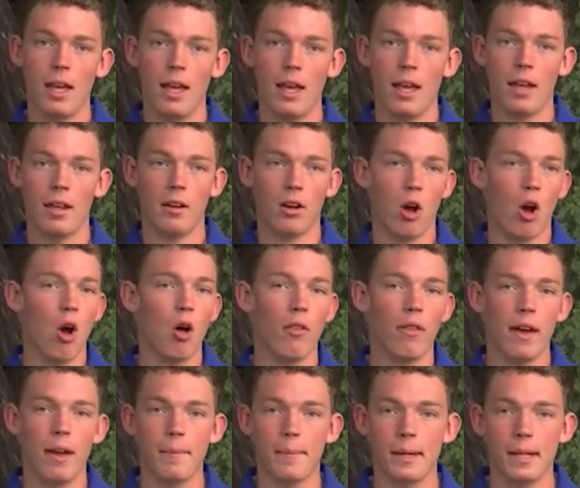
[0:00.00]
And all
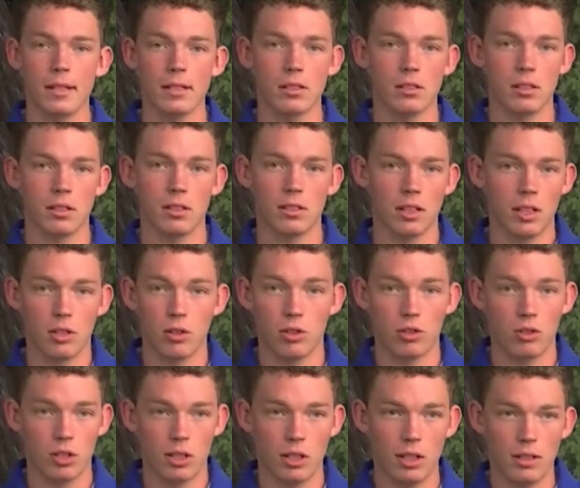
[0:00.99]
that means is that
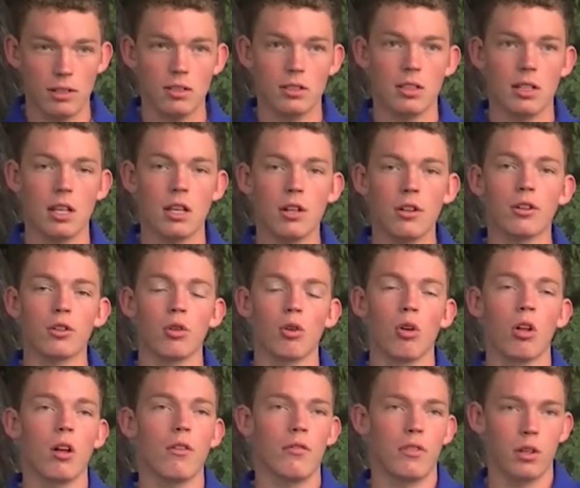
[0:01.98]
it's the
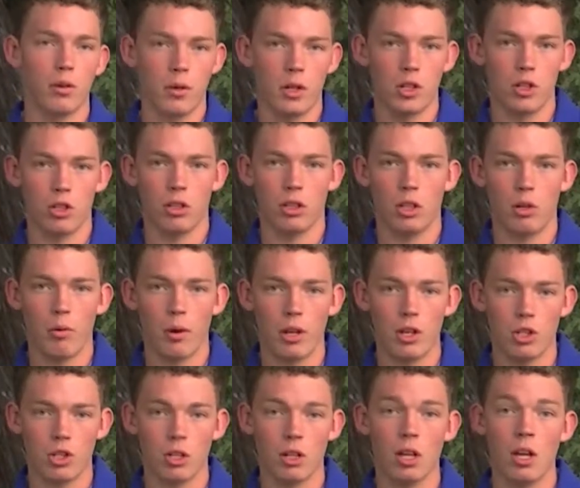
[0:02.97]
integral of the original
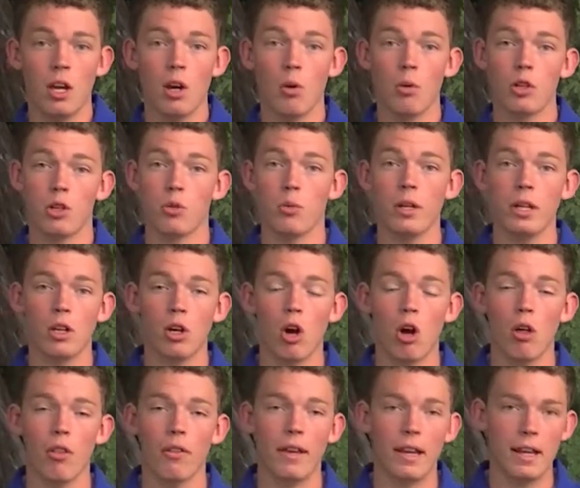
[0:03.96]
equation, which we
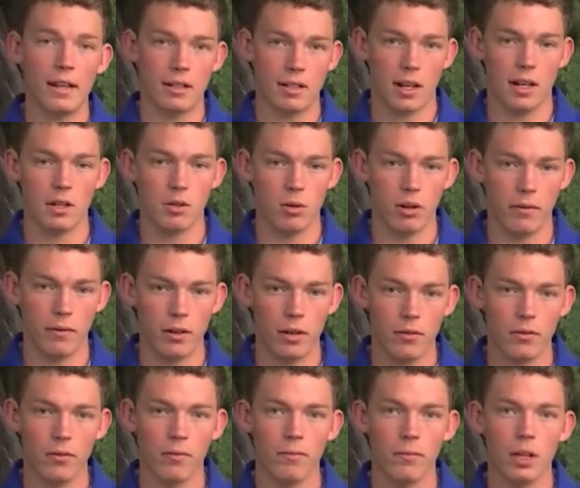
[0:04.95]
call the
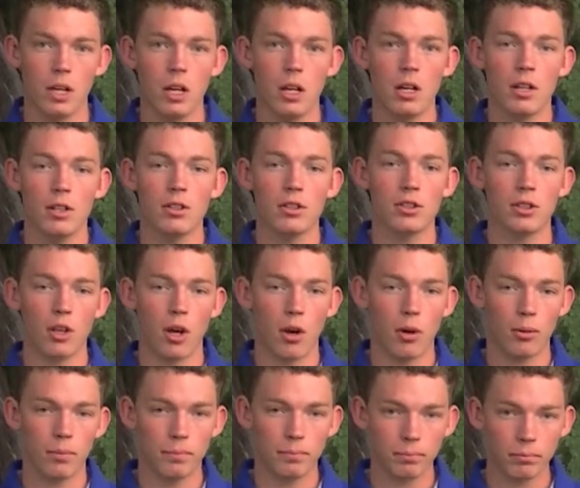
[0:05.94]
antiderivative.
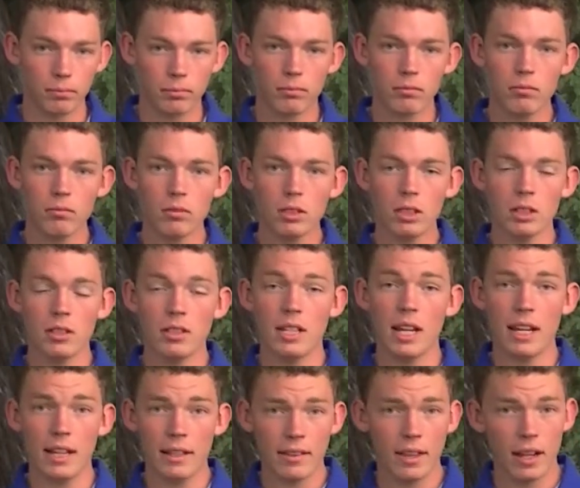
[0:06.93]
So,
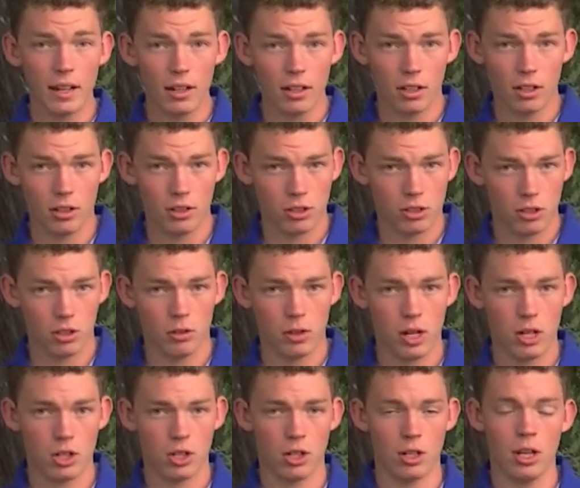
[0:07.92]
taking that into
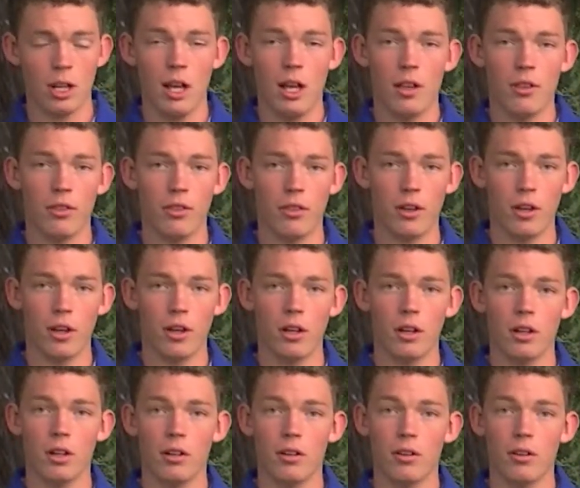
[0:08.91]
consideration, the
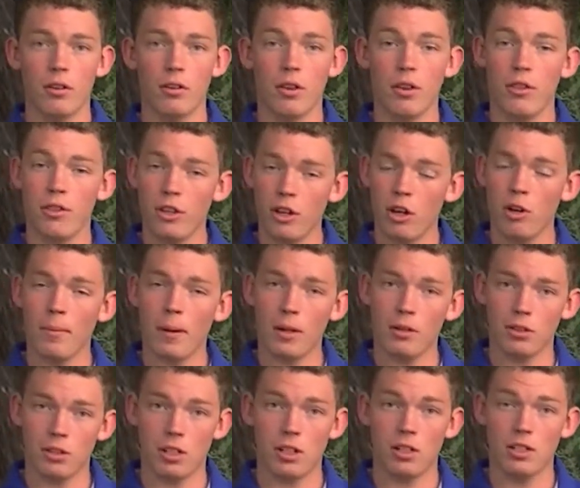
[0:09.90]
theorem I
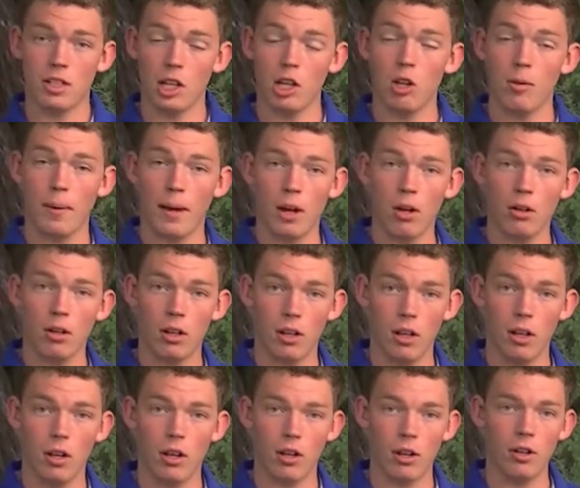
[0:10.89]
was going to tell you about
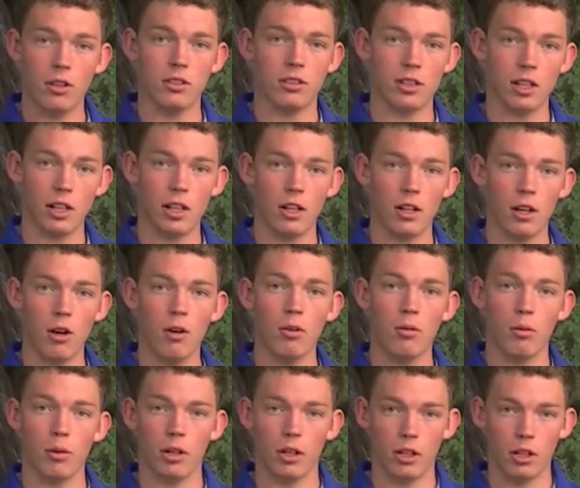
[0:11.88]
a sec ago,
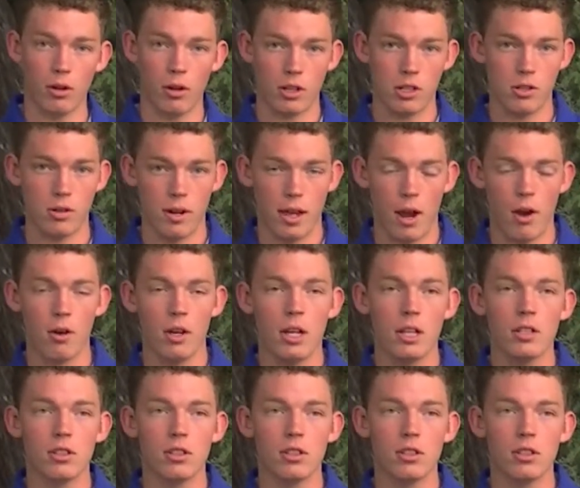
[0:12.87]
we're going to go ahead and do now.